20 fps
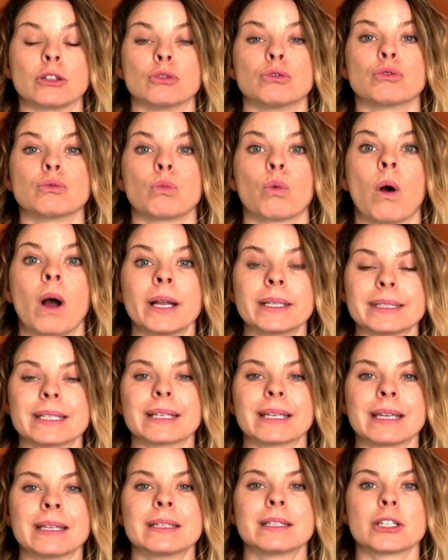You want to
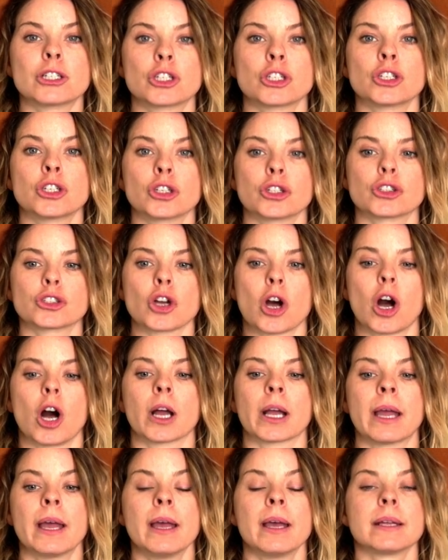condition your
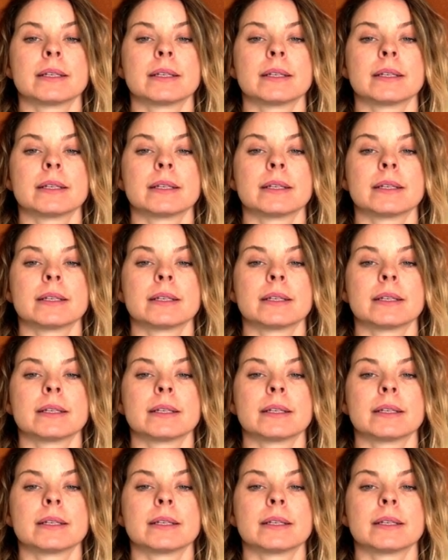dog